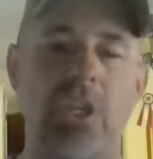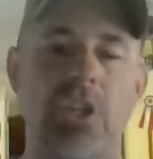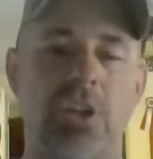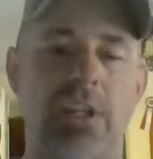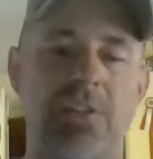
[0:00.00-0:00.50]

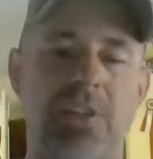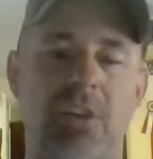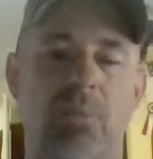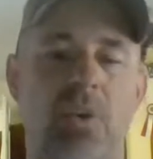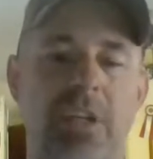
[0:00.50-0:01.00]
You're going to
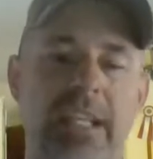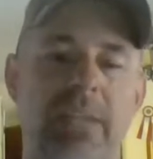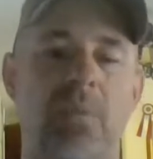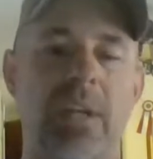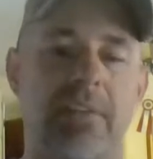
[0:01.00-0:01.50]
start
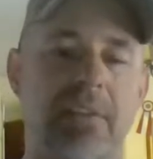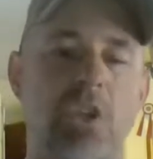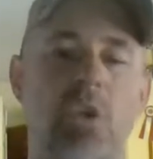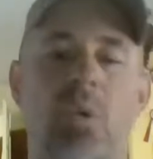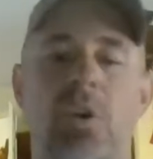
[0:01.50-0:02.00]
working with
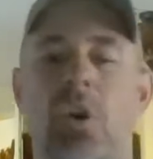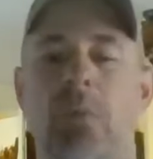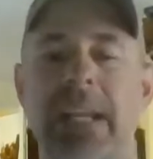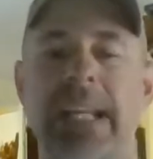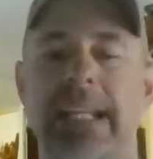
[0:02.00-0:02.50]
your
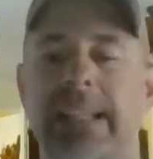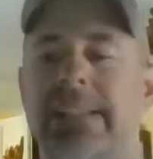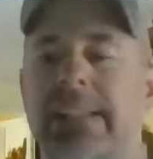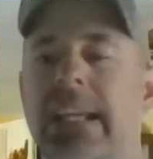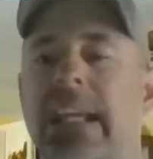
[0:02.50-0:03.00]

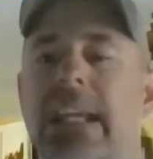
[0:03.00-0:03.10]
obedience